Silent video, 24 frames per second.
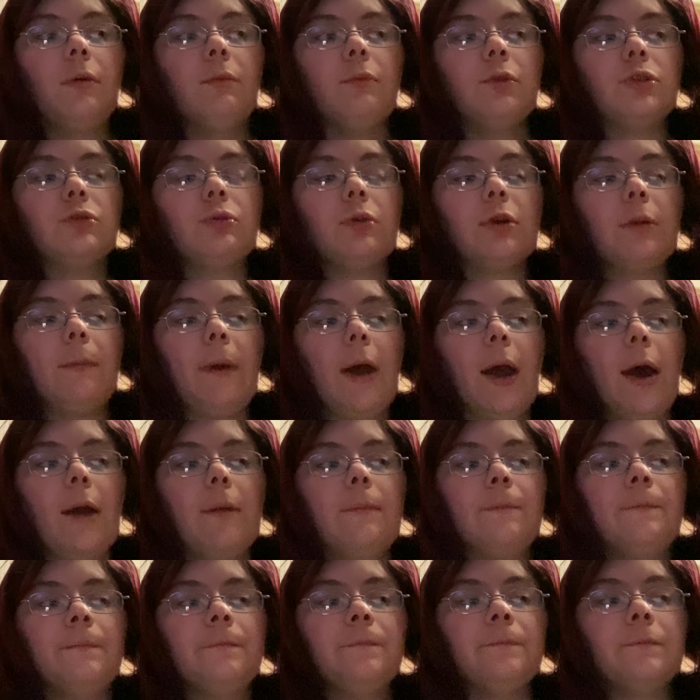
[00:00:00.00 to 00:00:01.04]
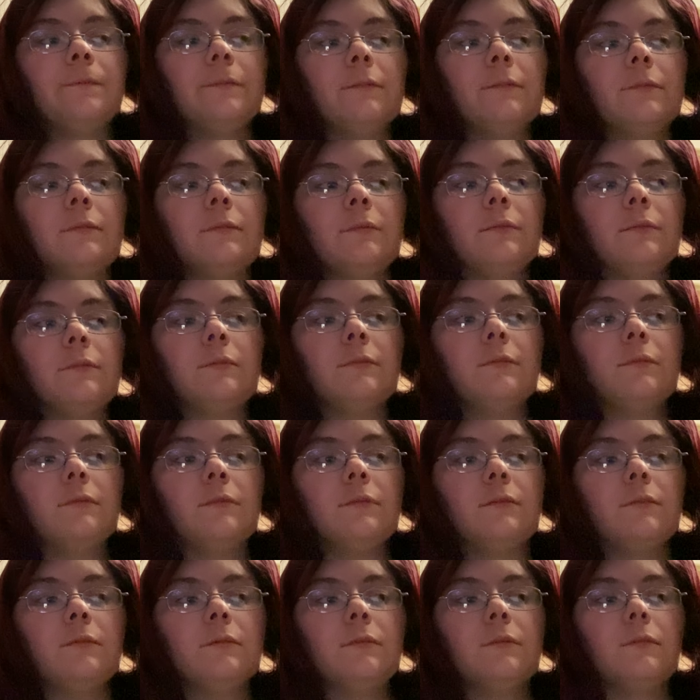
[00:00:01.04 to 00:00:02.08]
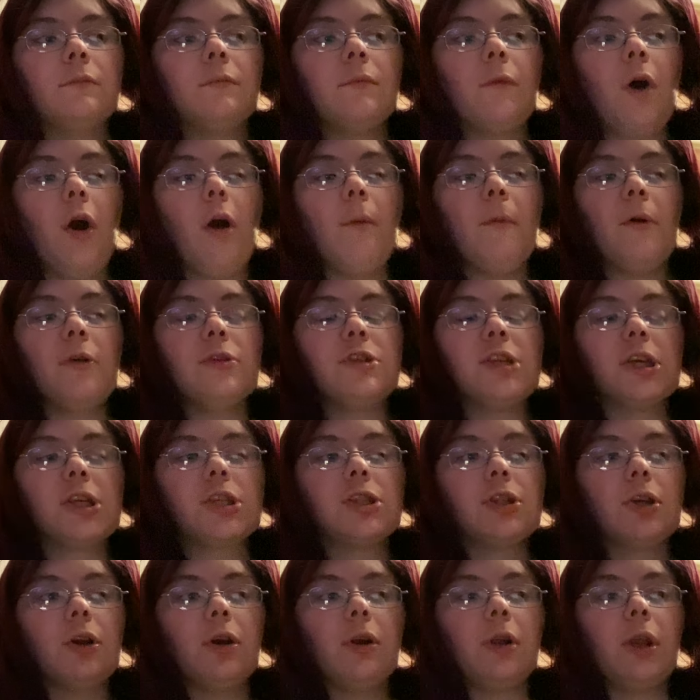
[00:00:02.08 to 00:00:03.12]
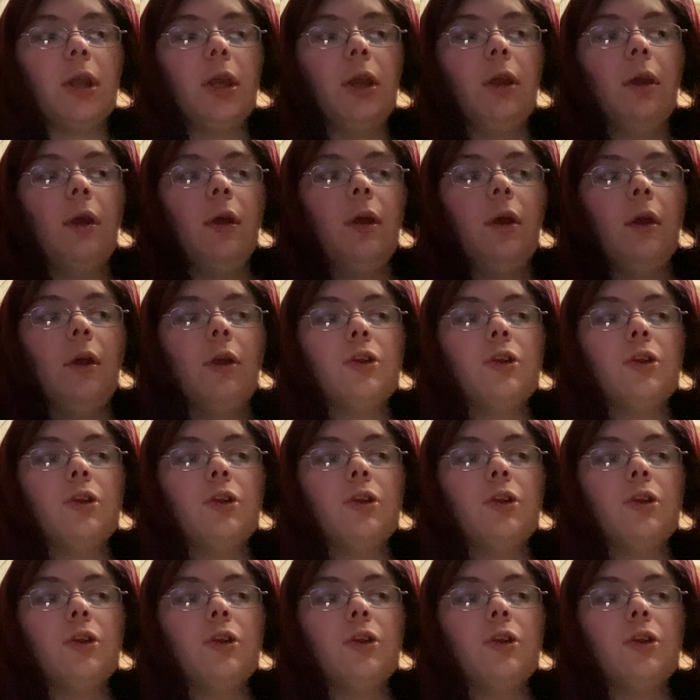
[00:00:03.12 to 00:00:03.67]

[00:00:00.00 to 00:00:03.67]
Which would have been almost 6:30.